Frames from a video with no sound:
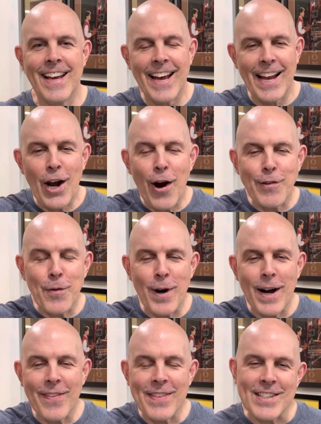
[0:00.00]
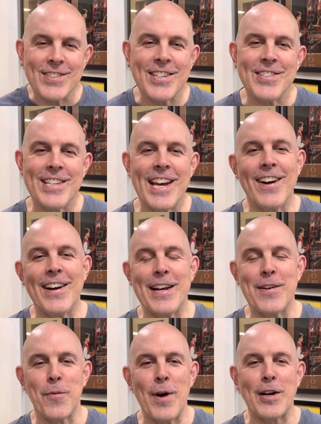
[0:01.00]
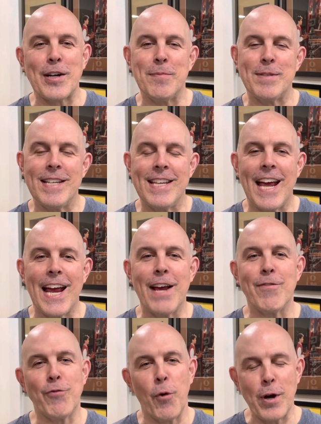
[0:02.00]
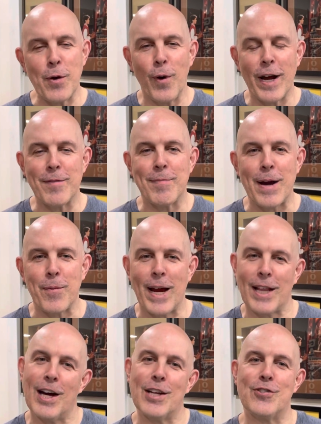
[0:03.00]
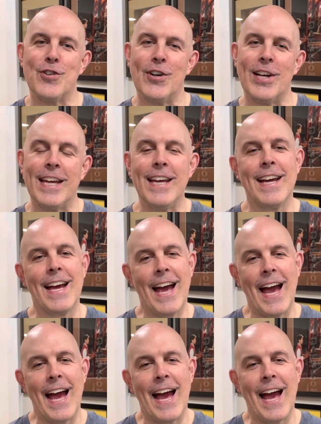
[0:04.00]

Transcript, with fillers: Hello everyone, this is Daren. Welcome to day 41 of my weight loss journey.